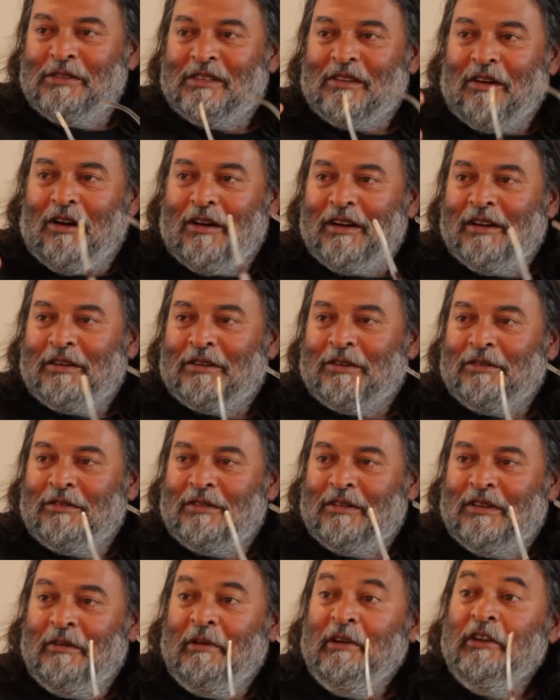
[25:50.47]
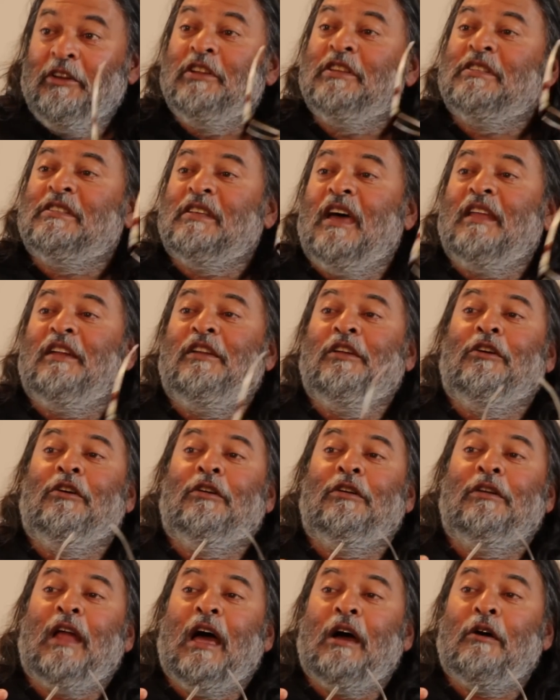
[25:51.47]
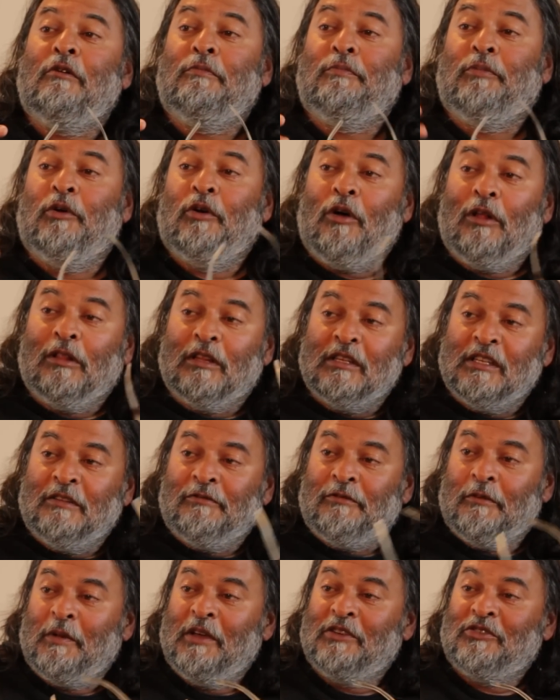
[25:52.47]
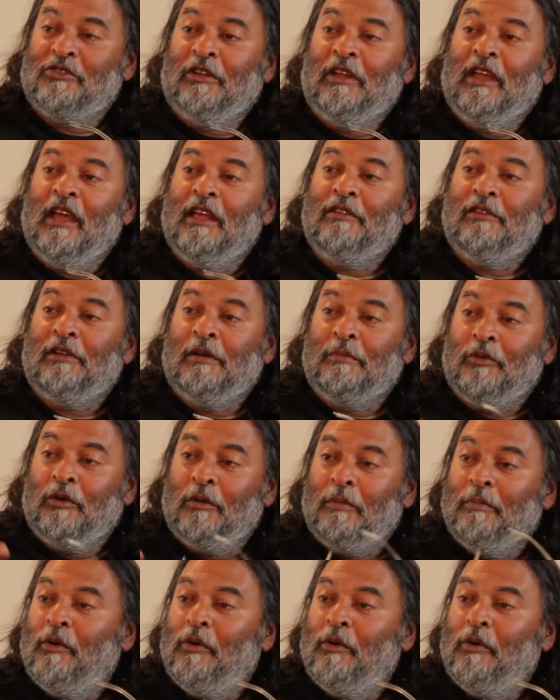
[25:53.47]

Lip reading: started to, when you decided you're going to now put all this information together and put a